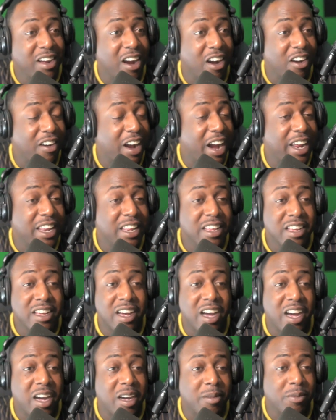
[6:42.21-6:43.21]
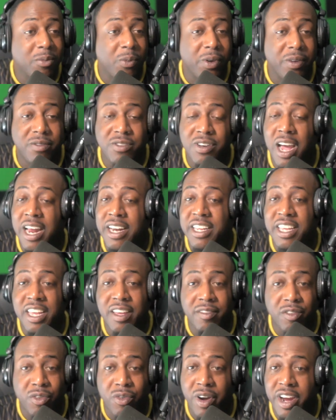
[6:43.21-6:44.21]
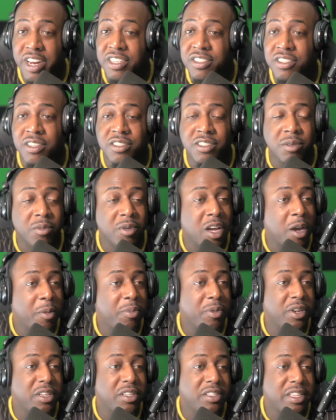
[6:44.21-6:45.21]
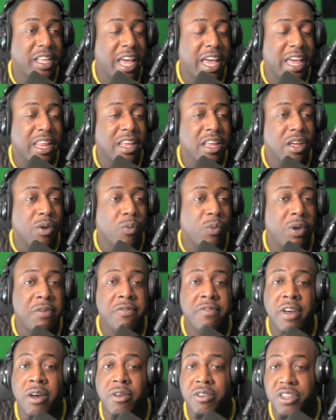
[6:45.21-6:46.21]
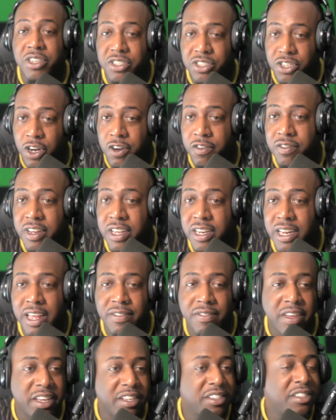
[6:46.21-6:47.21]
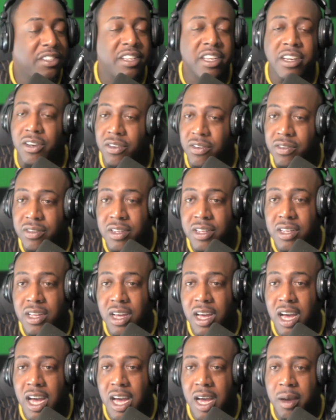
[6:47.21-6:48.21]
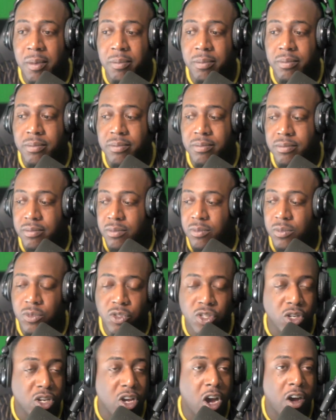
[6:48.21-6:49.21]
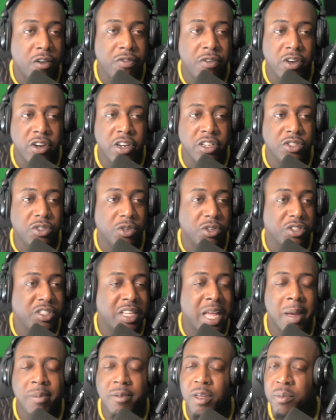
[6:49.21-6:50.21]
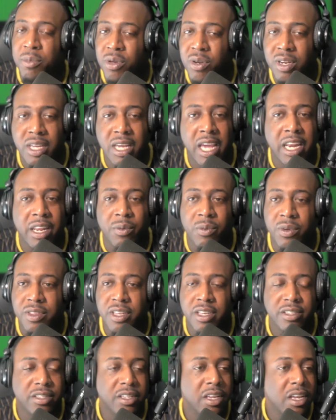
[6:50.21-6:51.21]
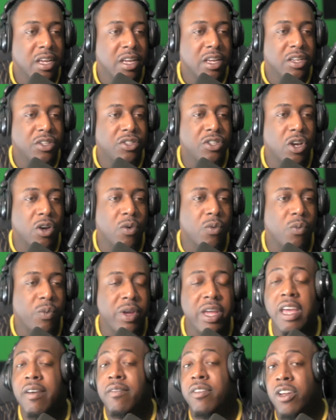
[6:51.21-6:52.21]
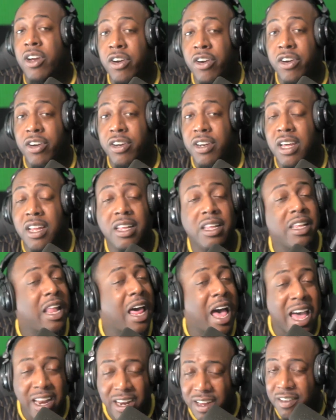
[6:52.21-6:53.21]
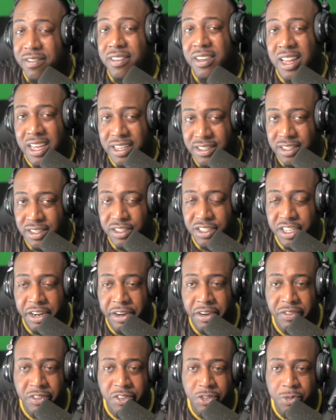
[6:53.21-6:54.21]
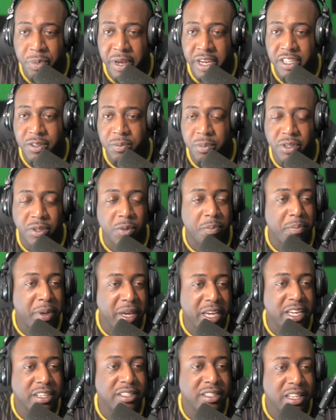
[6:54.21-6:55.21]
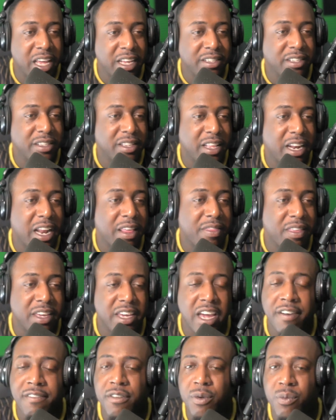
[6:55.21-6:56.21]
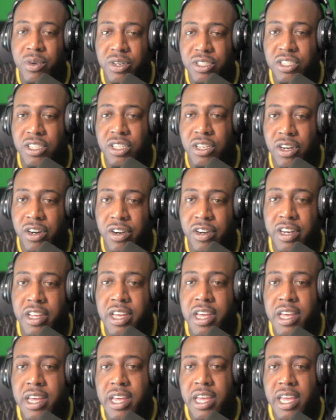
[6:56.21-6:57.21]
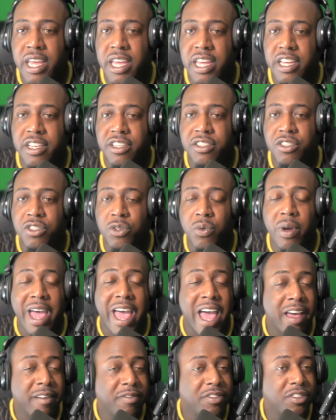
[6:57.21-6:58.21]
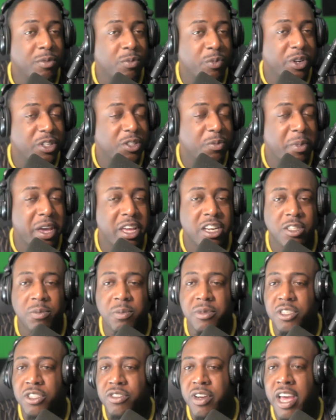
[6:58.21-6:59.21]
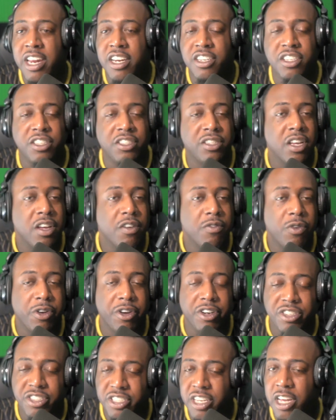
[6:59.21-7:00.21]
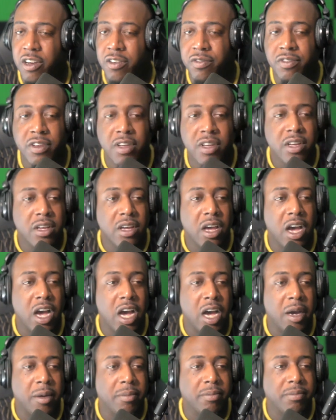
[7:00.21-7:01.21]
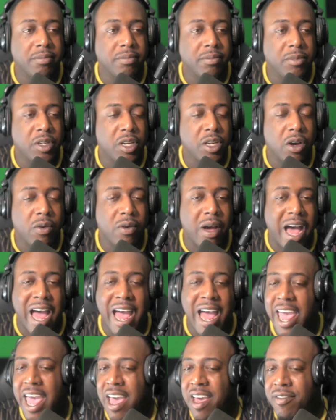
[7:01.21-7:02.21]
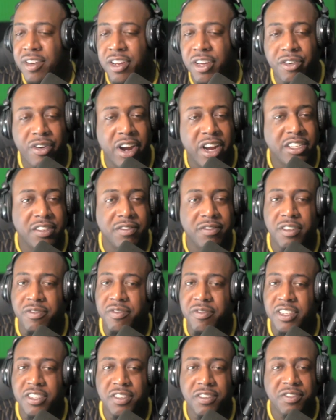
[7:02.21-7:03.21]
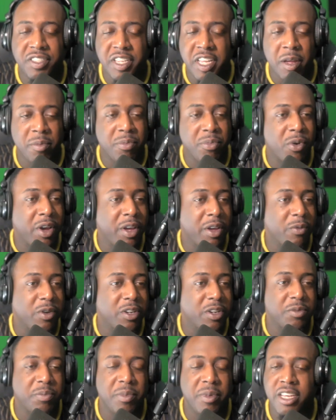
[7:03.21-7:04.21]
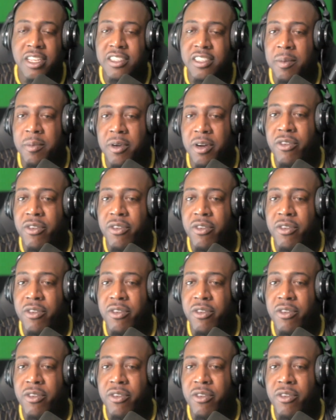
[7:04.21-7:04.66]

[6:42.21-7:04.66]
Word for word: All right. Um, we've tried to give grace to some companies that we felt deserved it, and they still um, took off on us or stopped communicating with us. So we have learned a lot of lessons here in the space. But the biggest lesson that I think everyone should learn is to have some risk management strategies for yourself. Um, you know, I have an aggressive defensive standpoint, which means I'm